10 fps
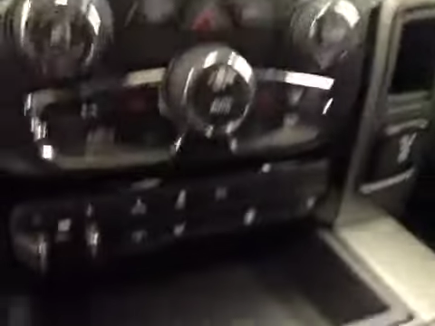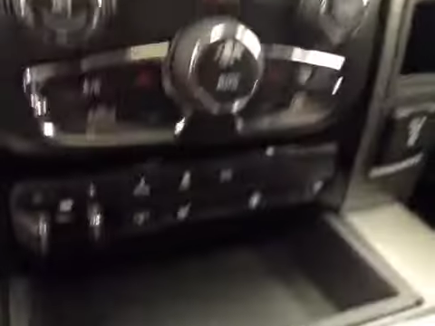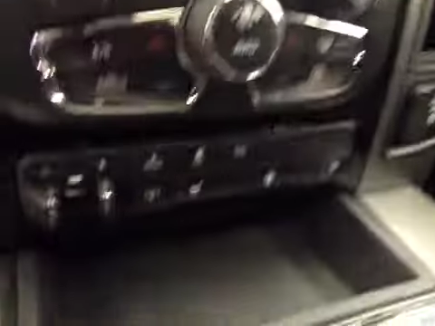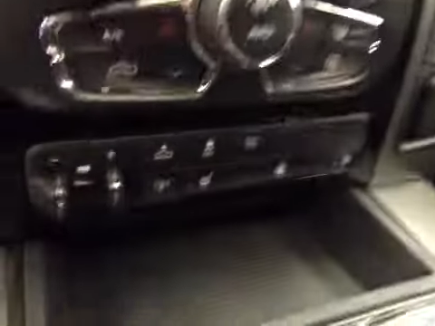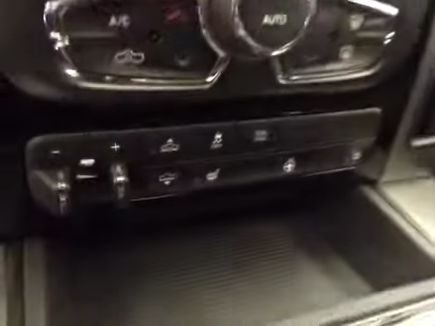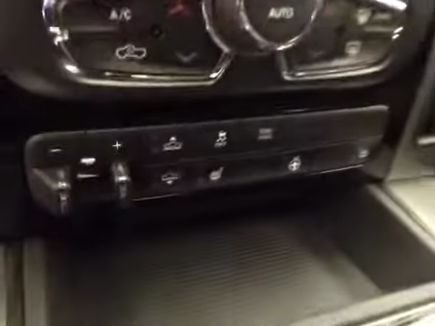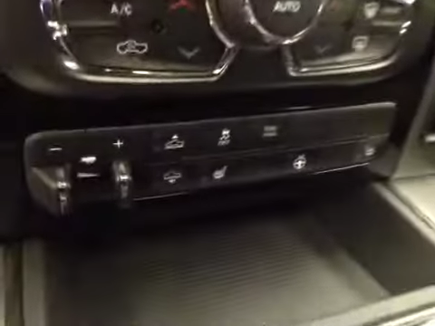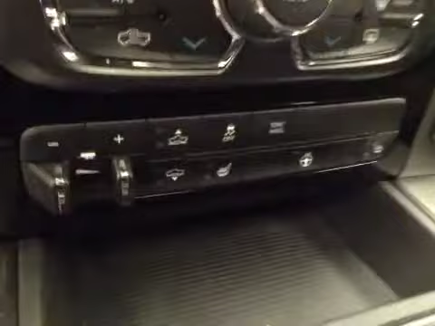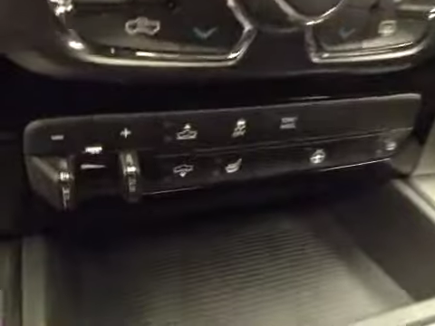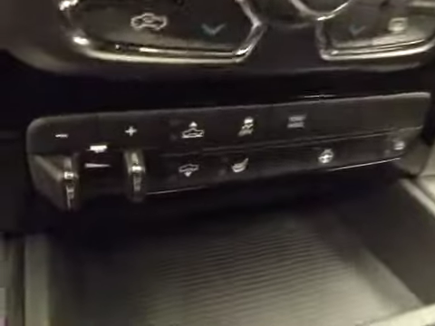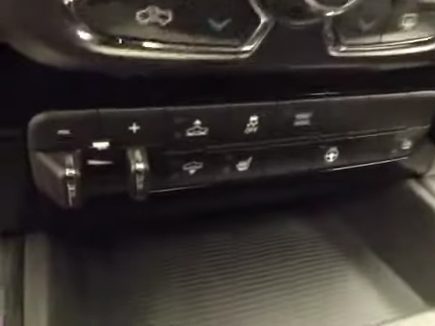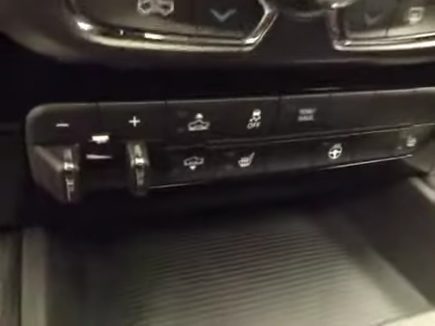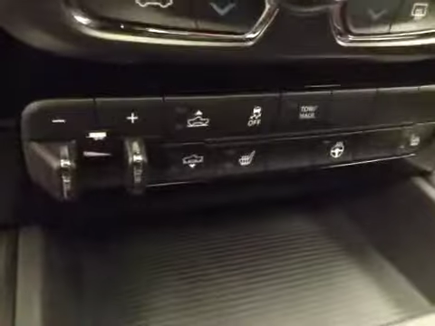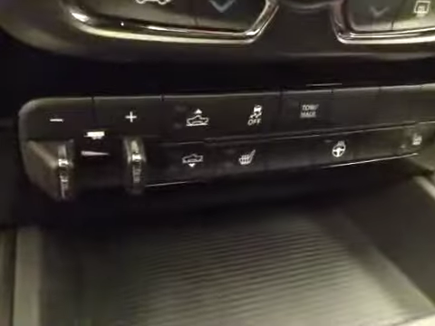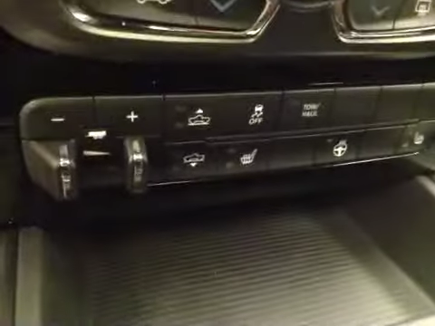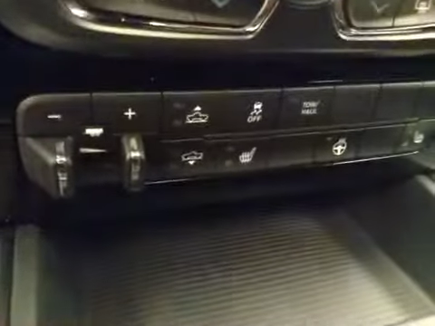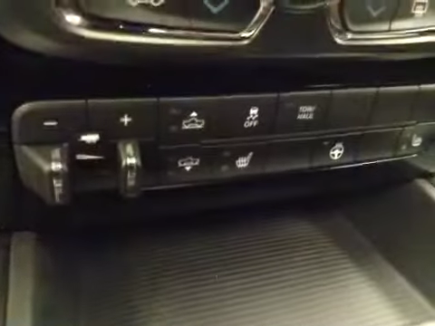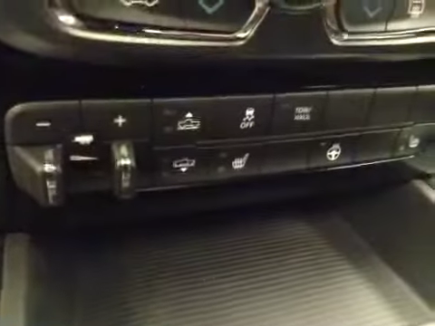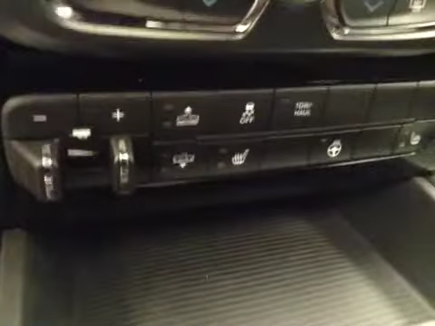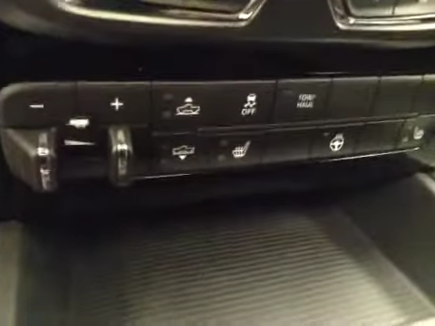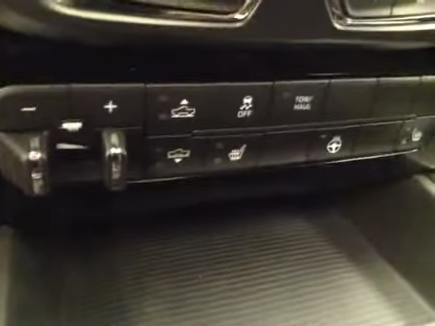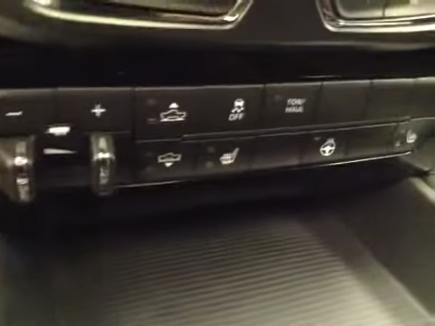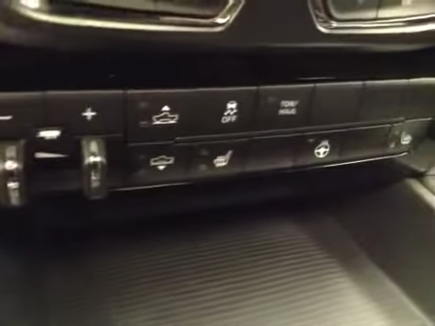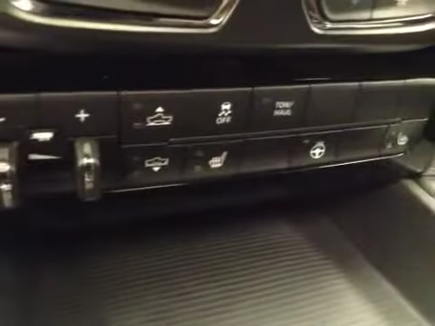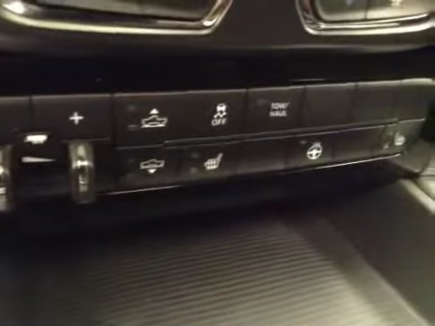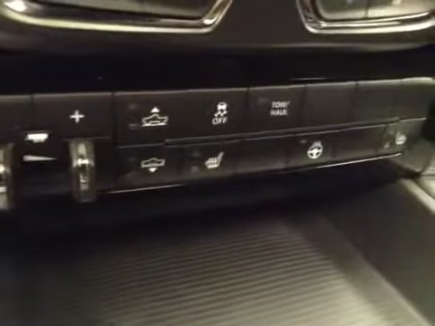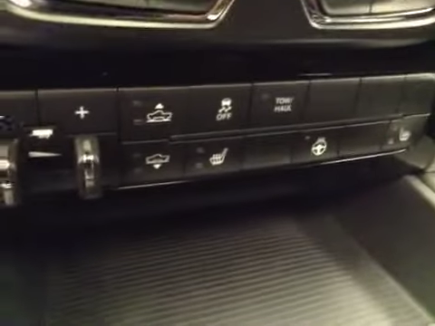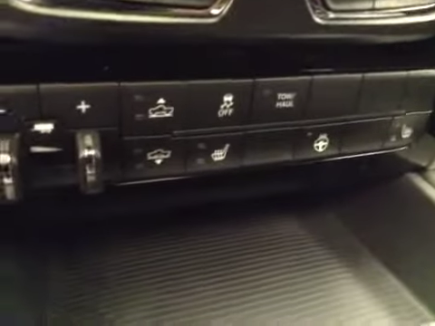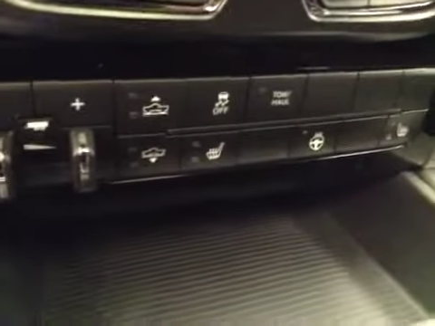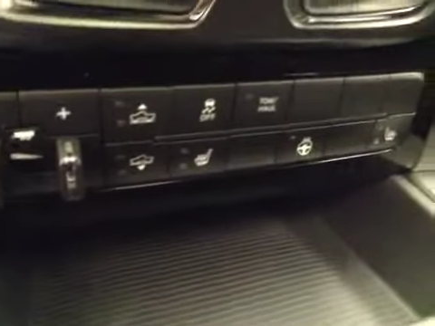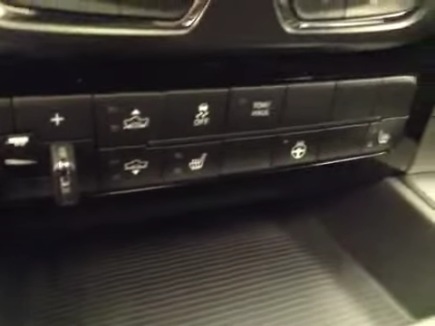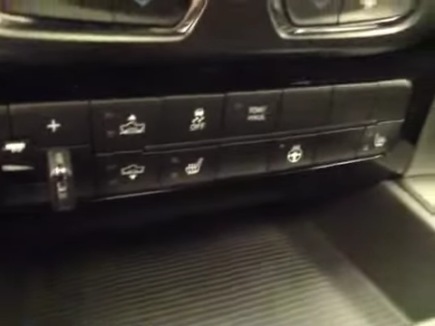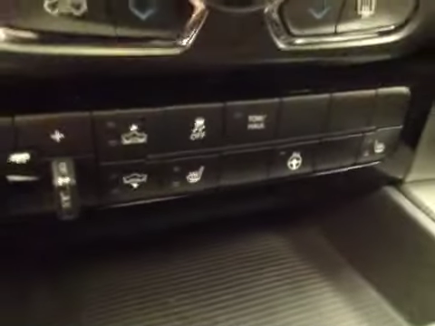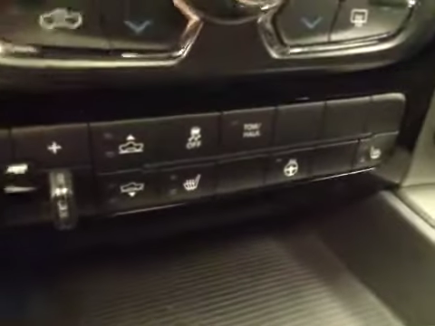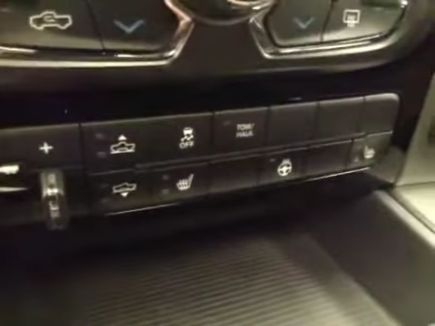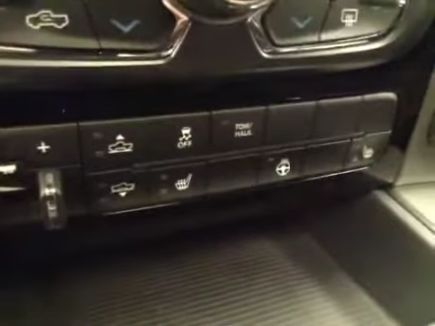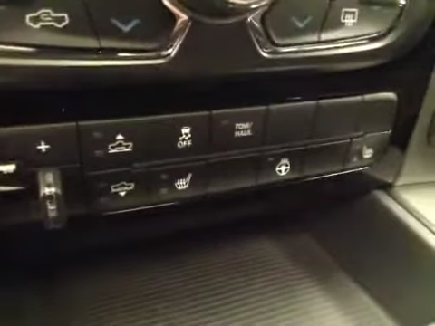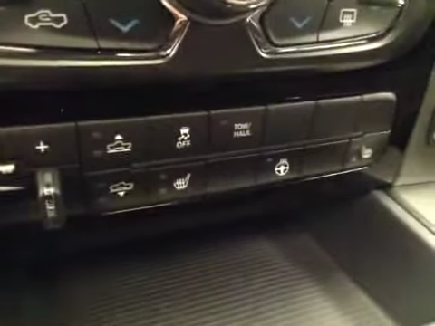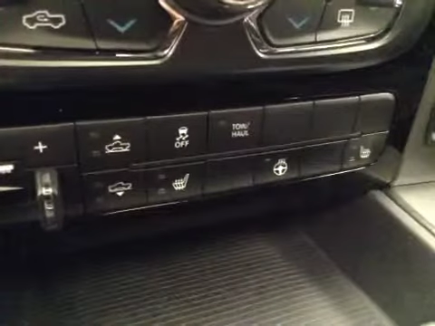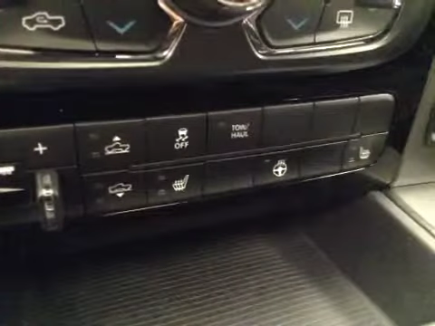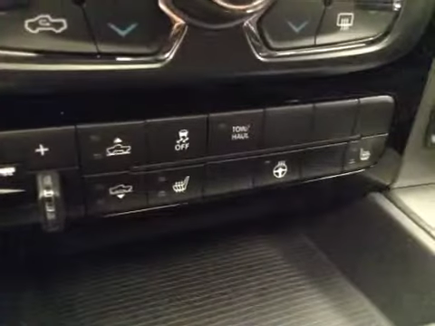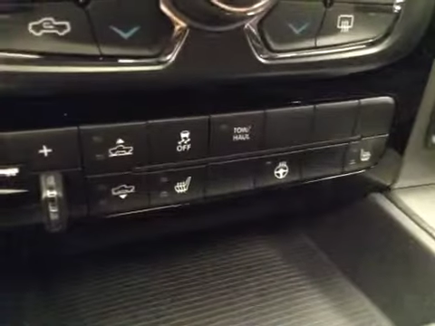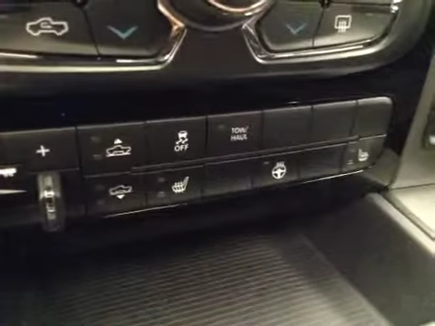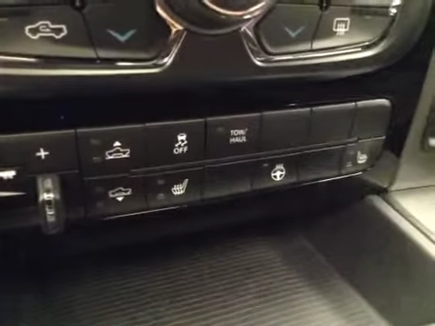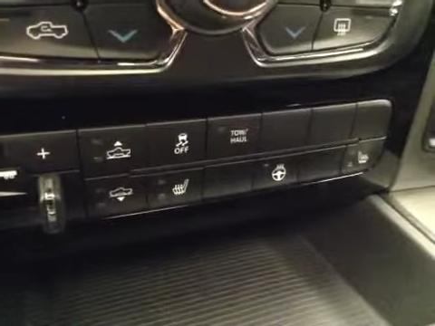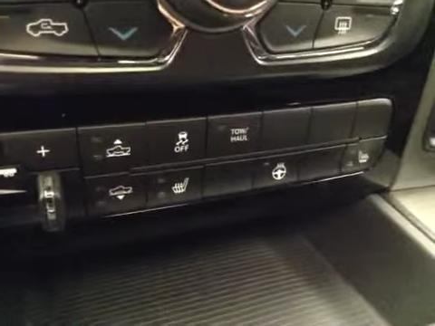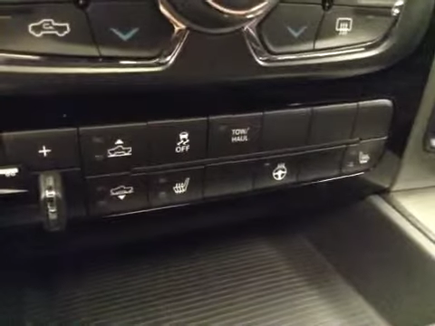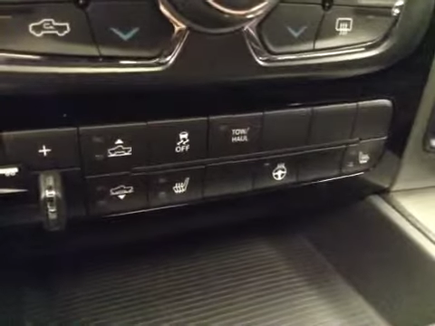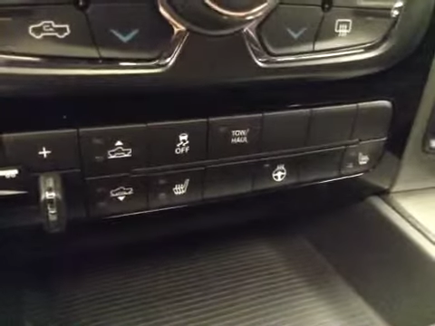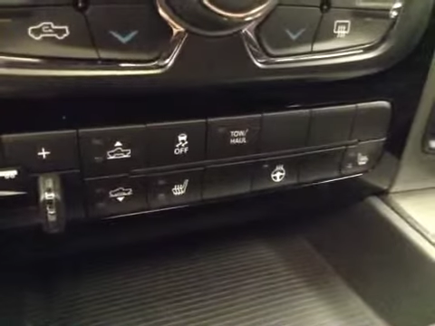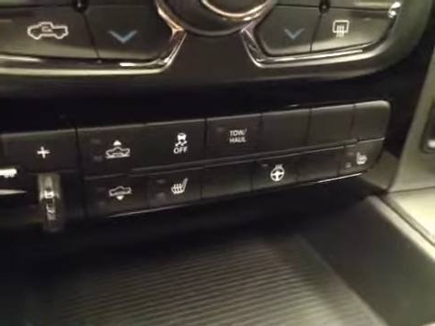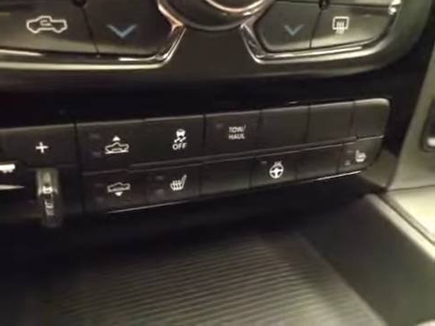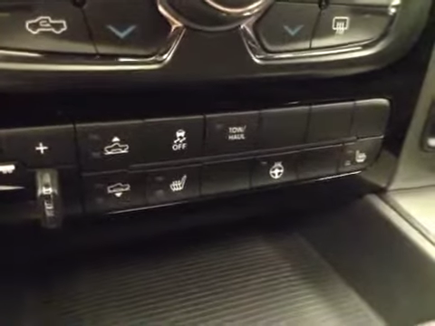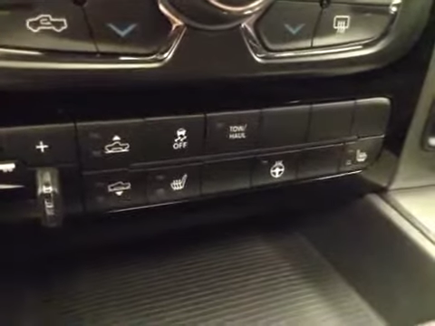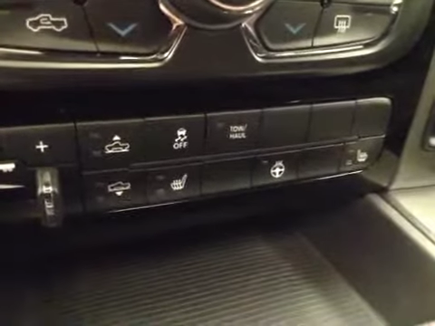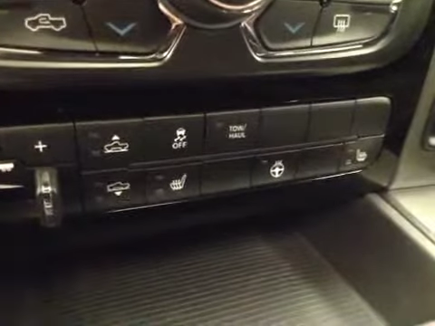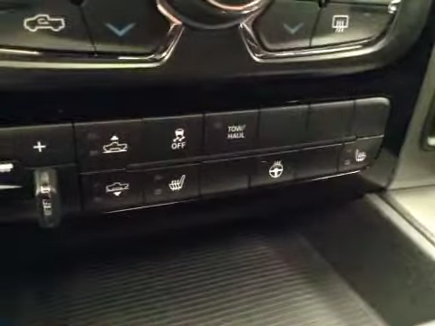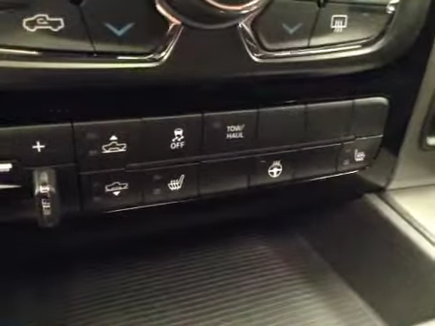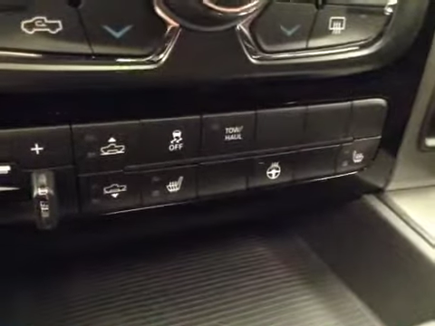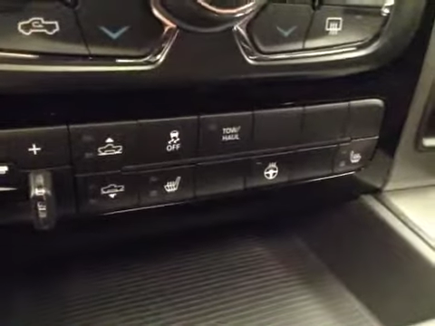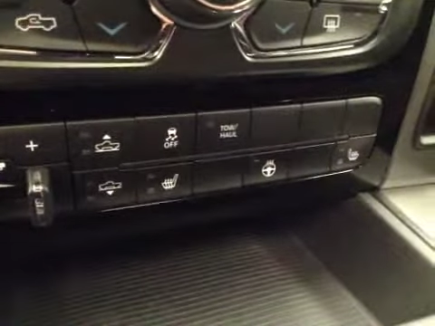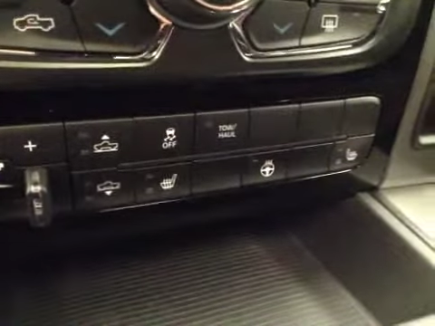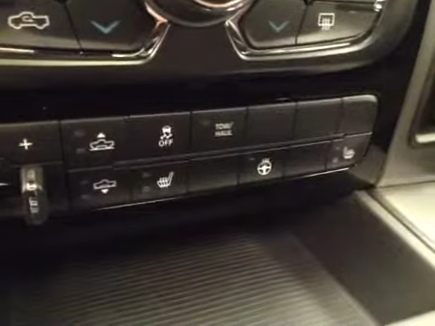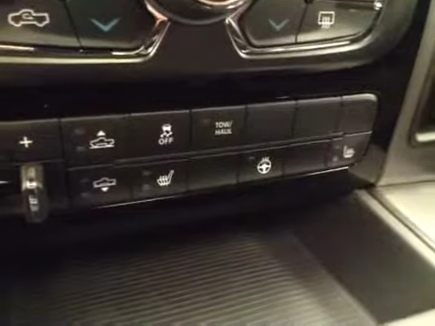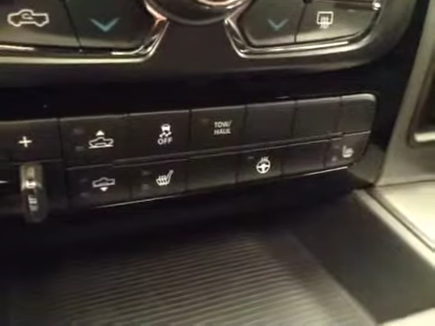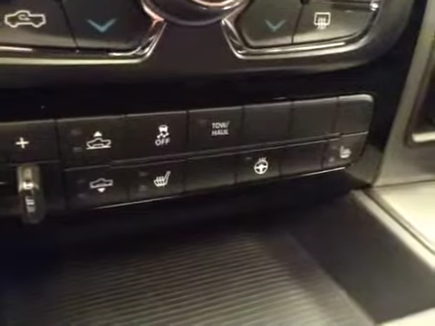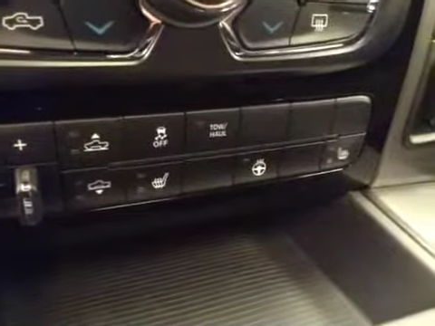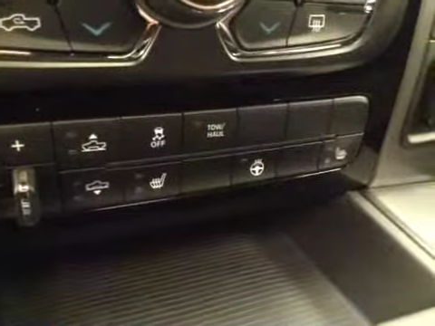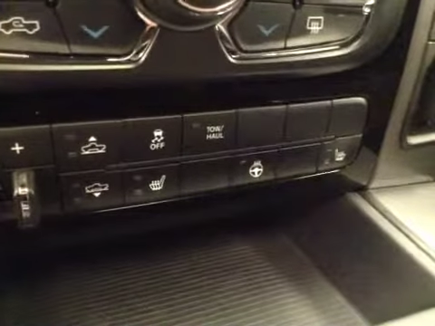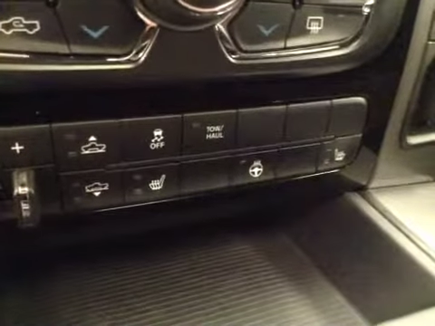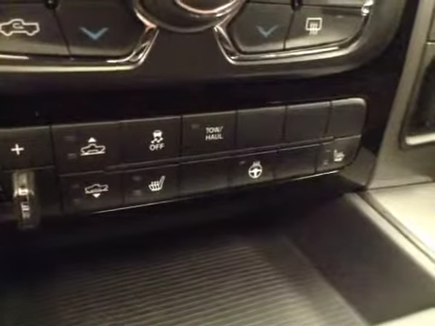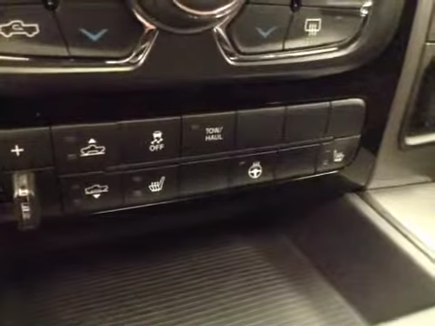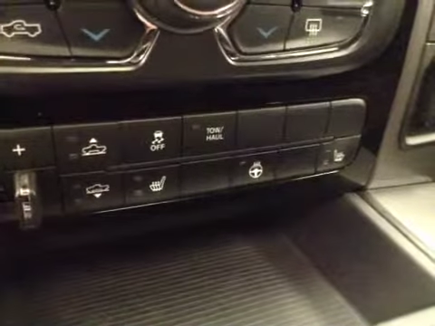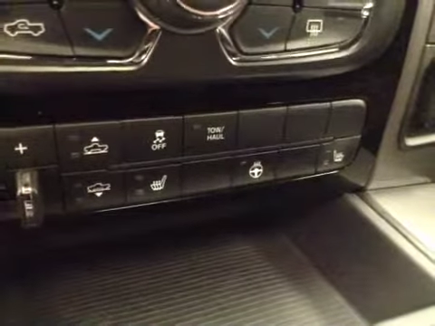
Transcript: [unreadable: no face in view]